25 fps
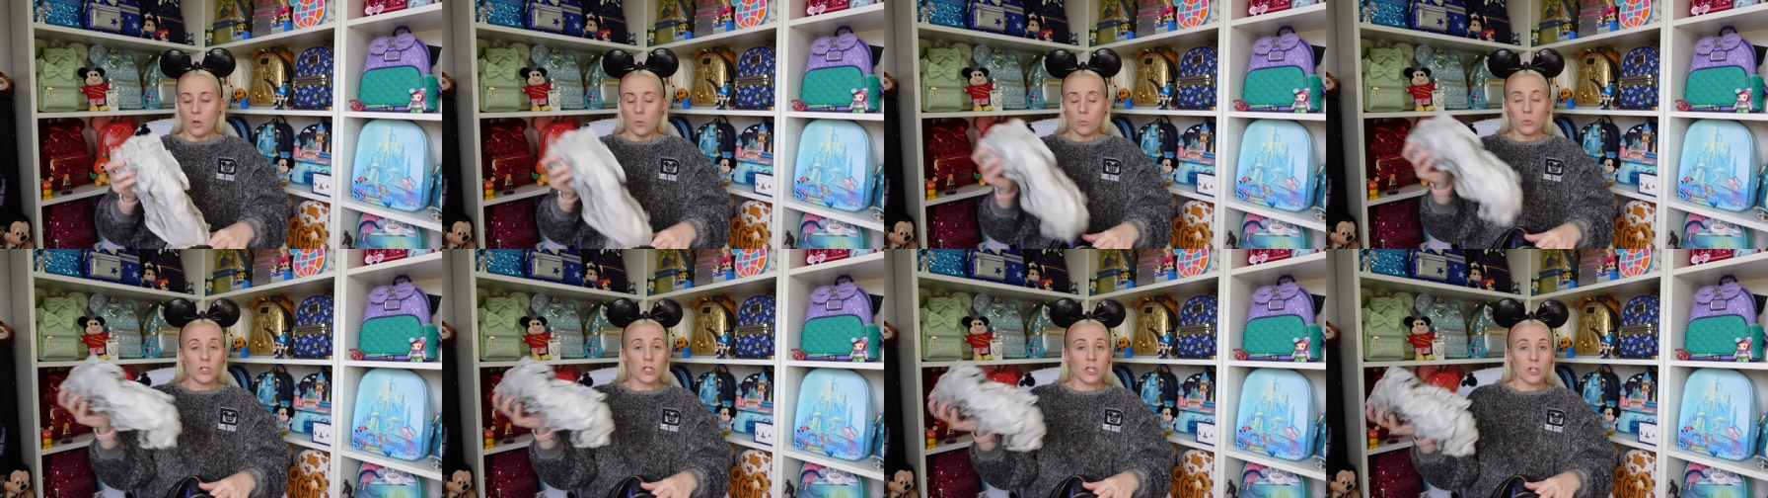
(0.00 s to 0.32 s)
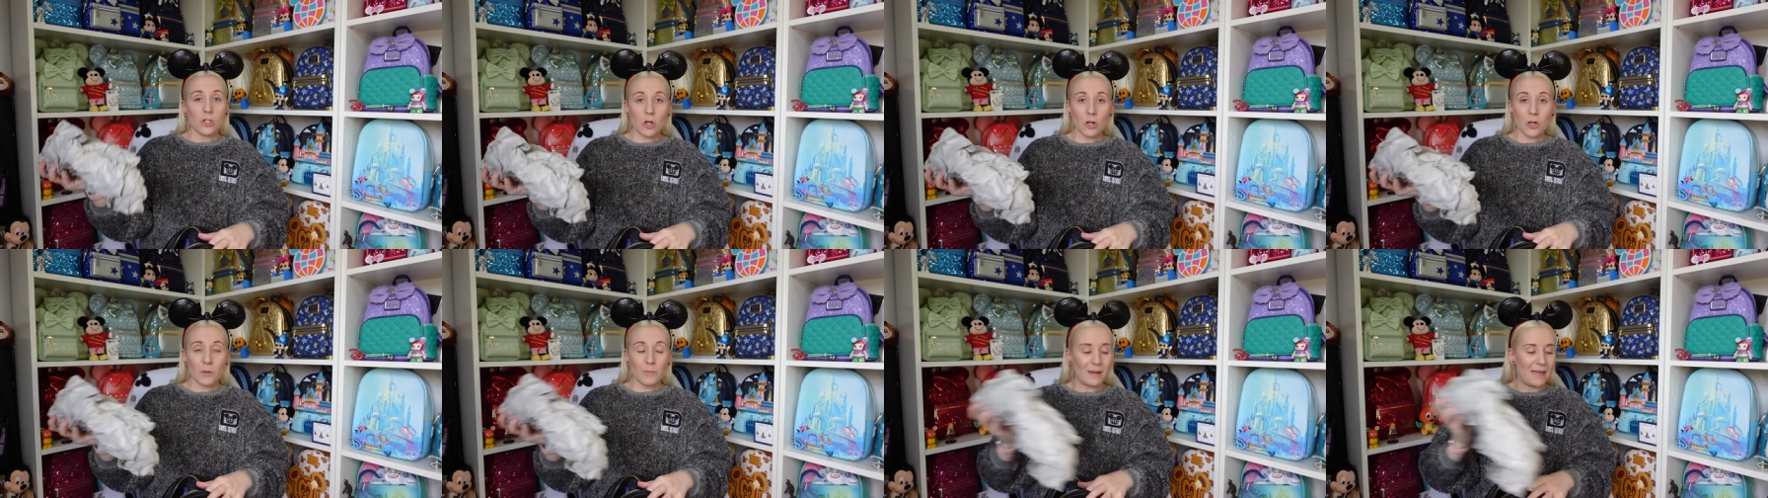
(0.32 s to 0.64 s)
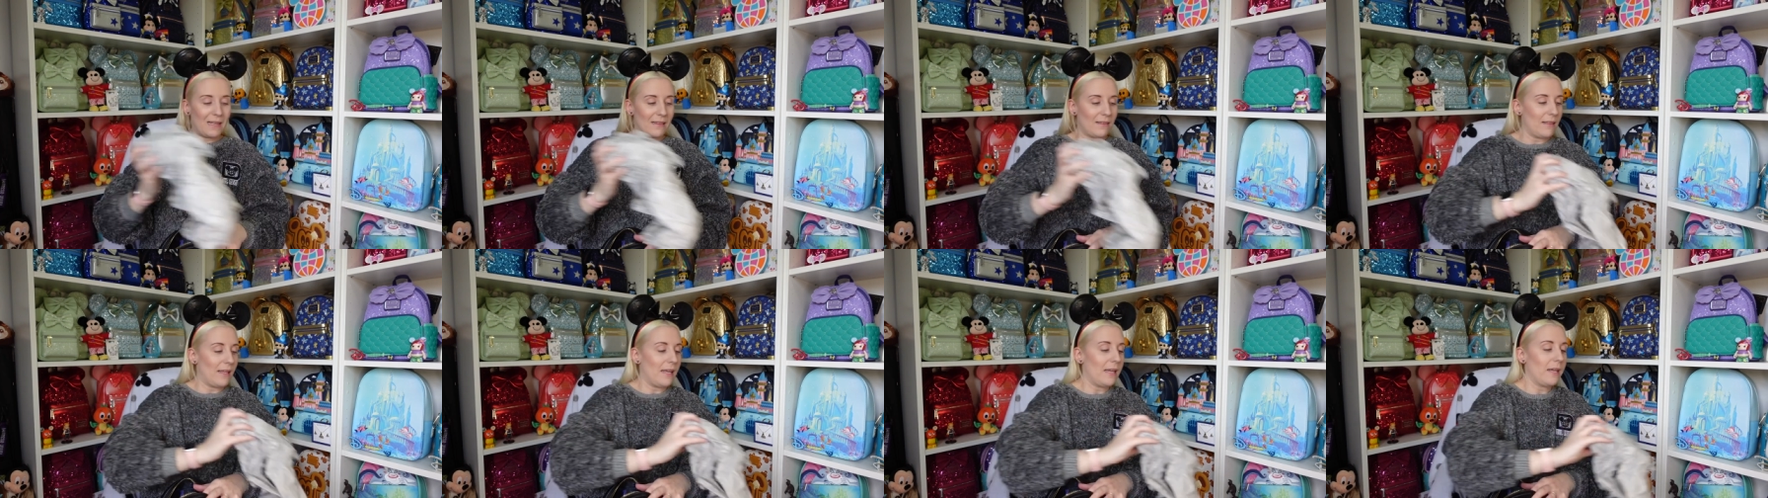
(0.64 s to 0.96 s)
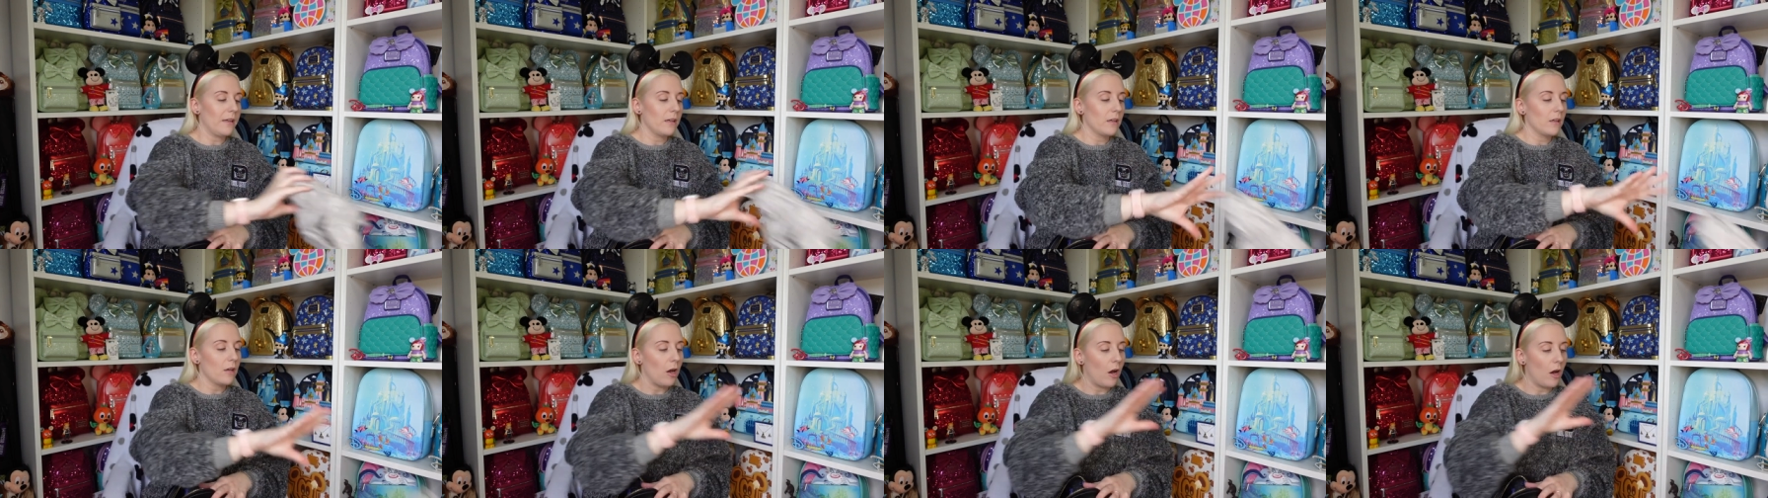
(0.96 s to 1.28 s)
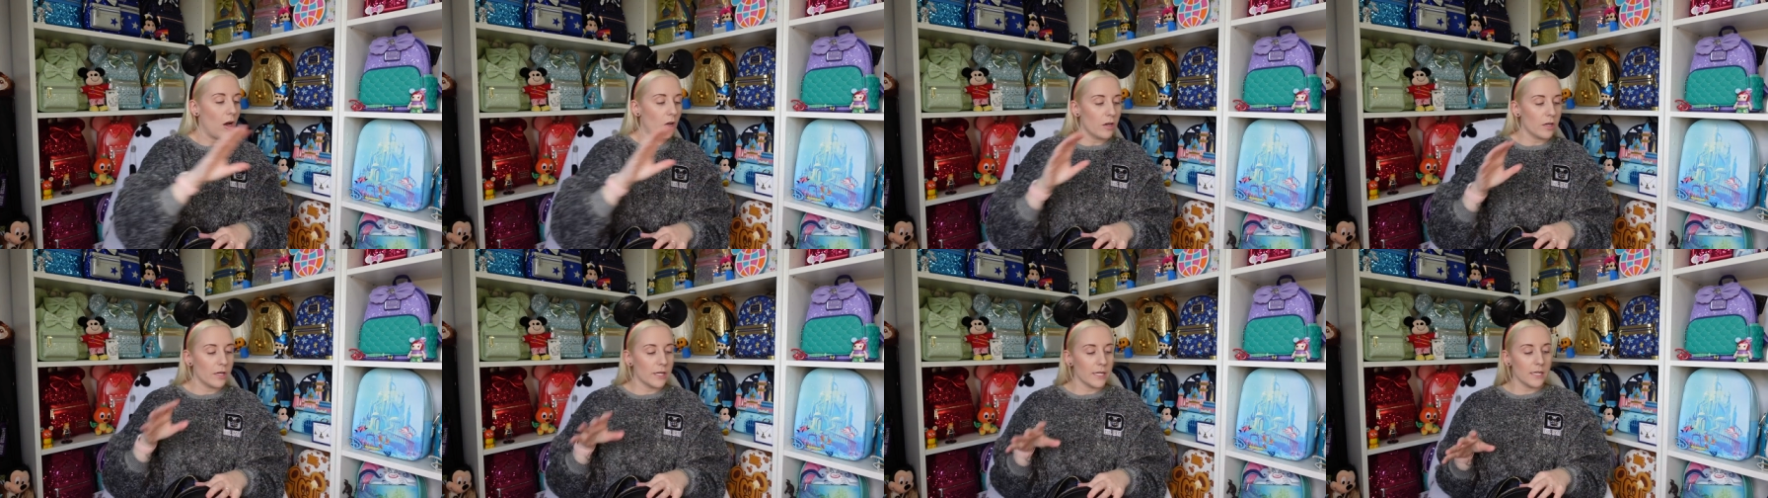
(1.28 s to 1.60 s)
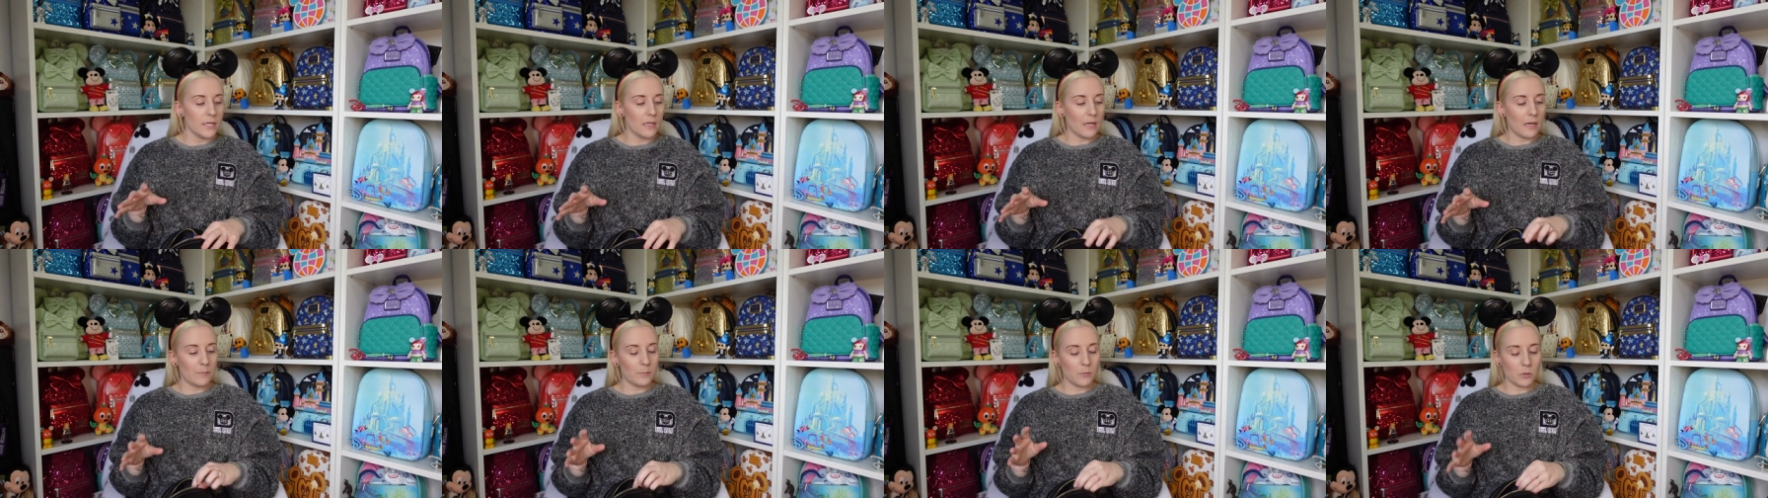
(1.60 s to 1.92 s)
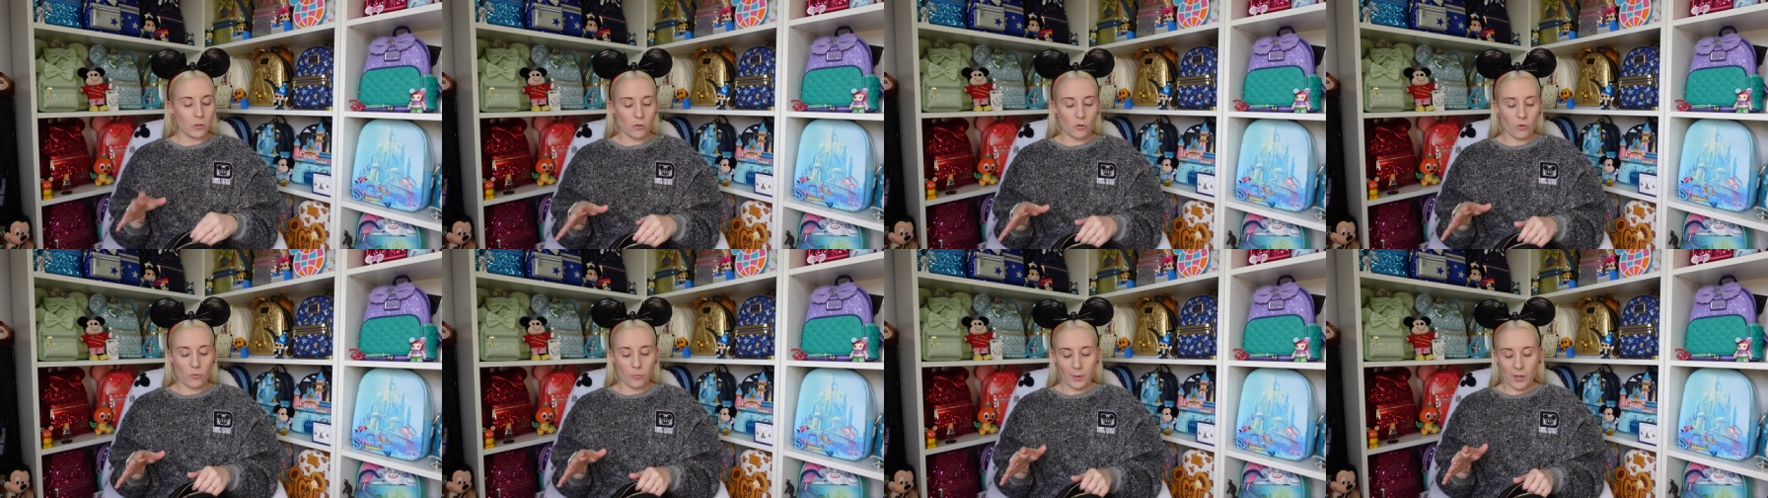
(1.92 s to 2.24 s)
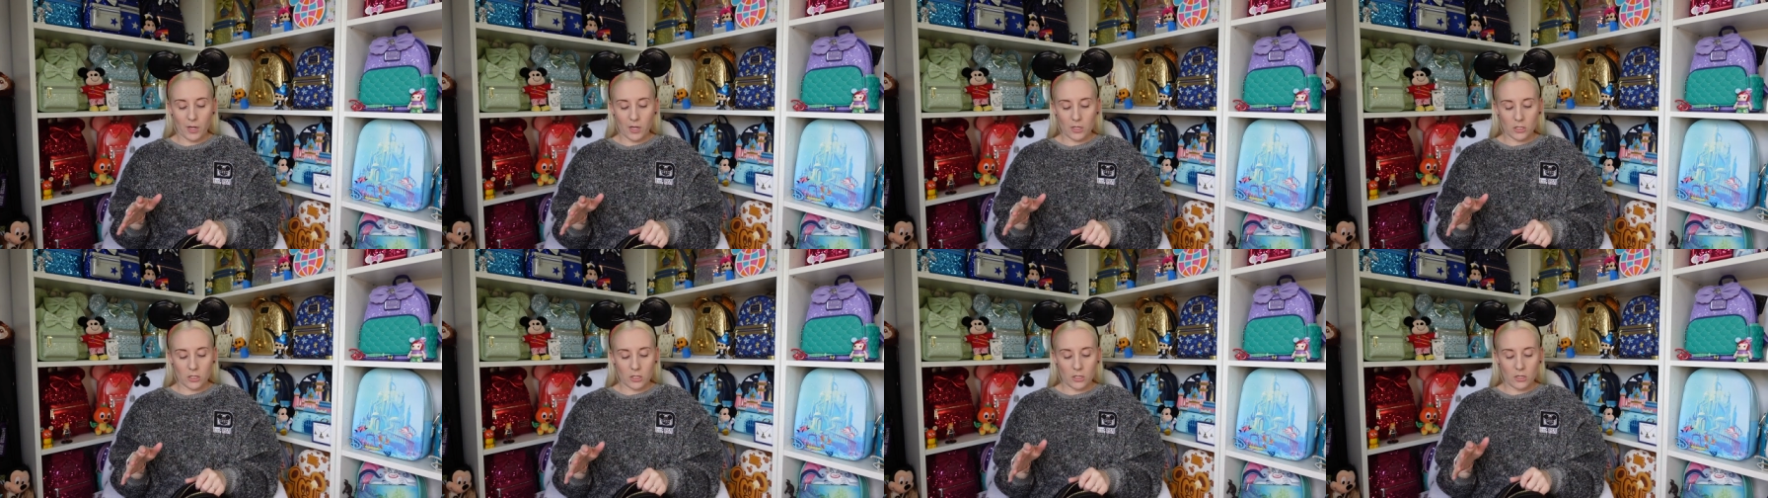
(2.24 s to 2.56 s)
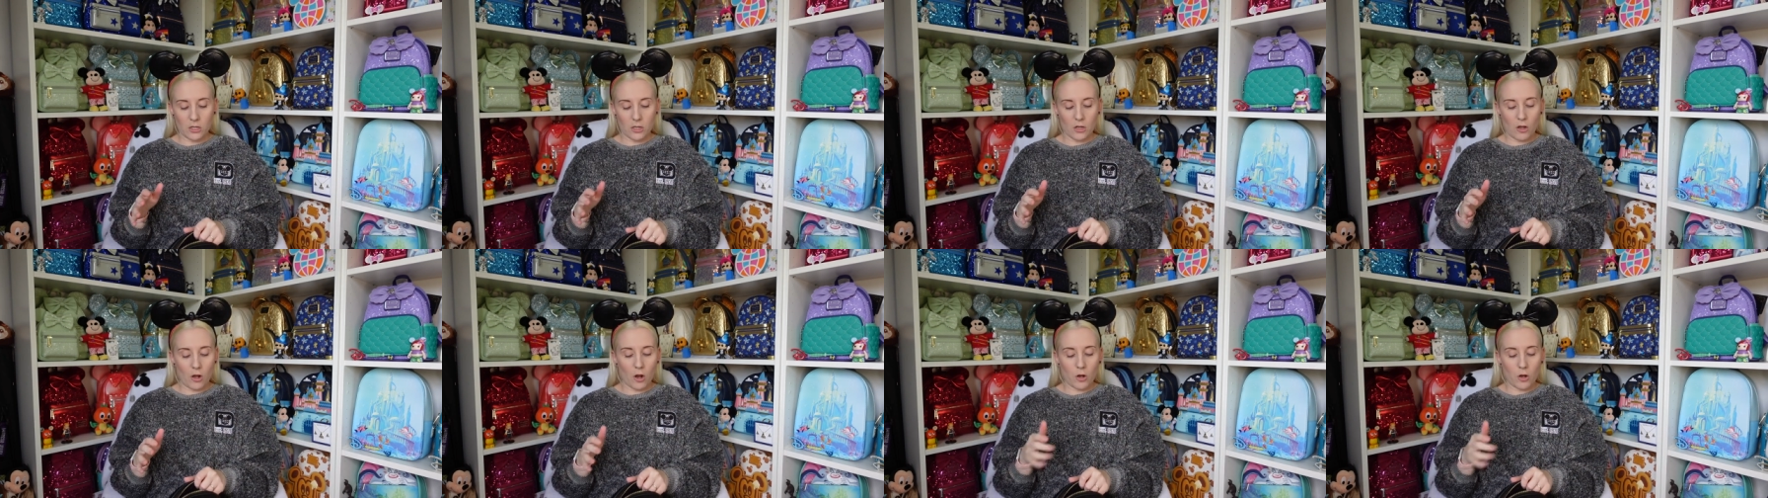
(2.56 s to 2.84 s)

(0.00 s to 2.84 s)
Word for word: which which is not a bad thing. I am the sort of person that